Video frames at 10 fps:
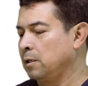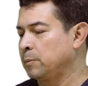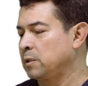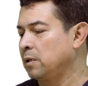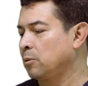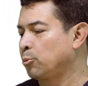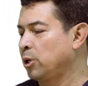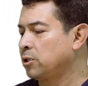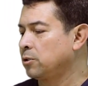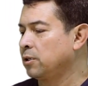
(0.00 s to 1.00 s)
Comes to the
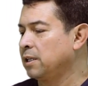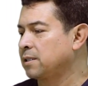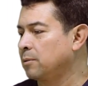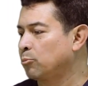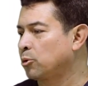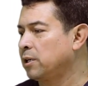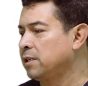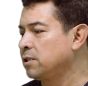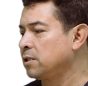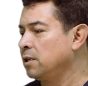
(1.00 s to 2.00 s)
compressor, gets
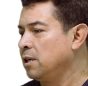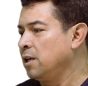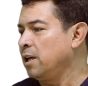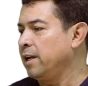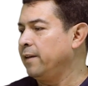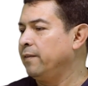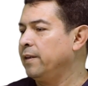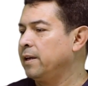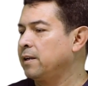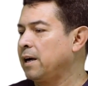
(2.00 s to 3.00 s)
compressed, and
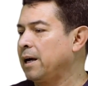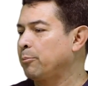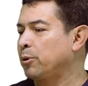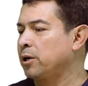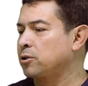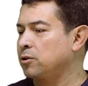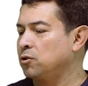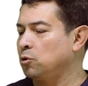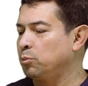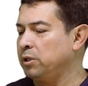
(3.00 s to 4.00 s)
then high pressure
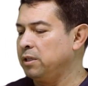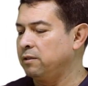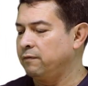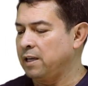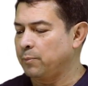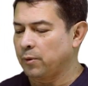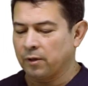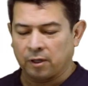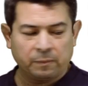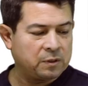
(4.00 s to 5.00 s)
superheated
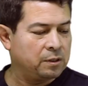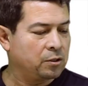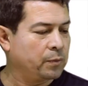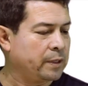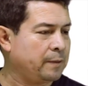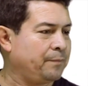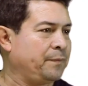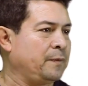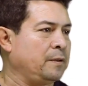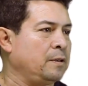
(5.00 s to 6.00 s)
vapor comes this way,
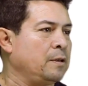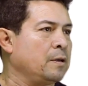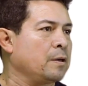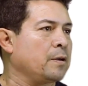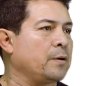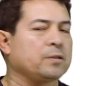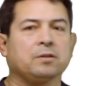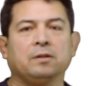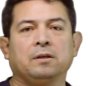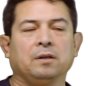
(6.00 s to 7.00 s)
goes
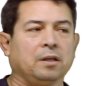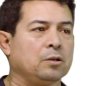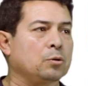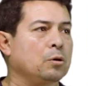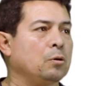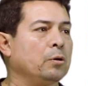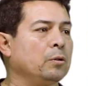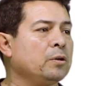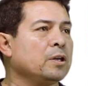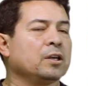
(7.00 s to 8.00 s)
to the indoor
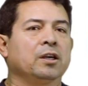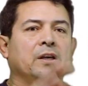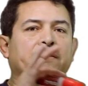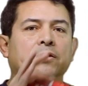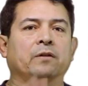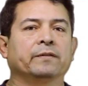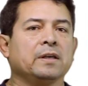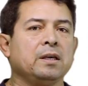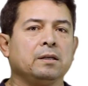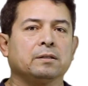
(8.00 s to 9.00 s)
coil, gives off the
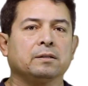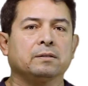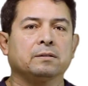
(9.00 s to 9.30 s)
heat.